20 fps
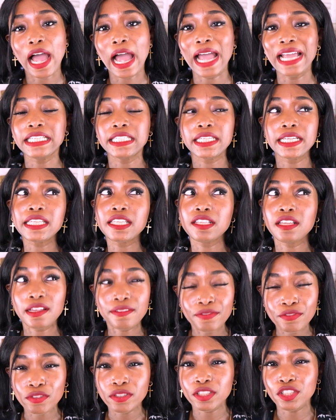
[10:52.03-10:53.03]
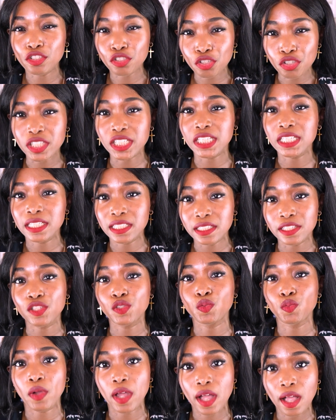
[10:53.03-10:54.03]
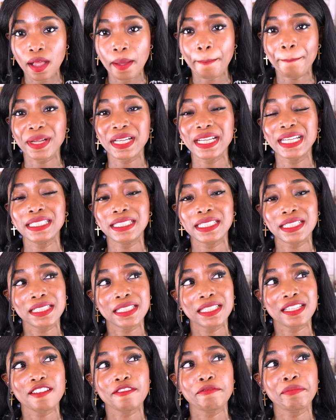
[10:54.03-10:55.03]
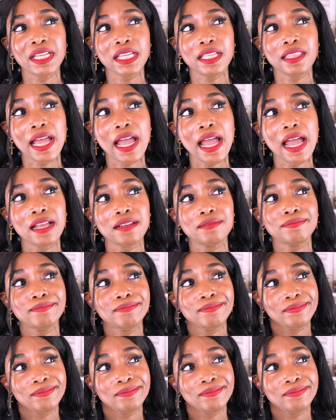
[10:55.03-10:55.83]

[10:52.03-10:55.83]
I did love Neutrogena as well, but it didn't give me that.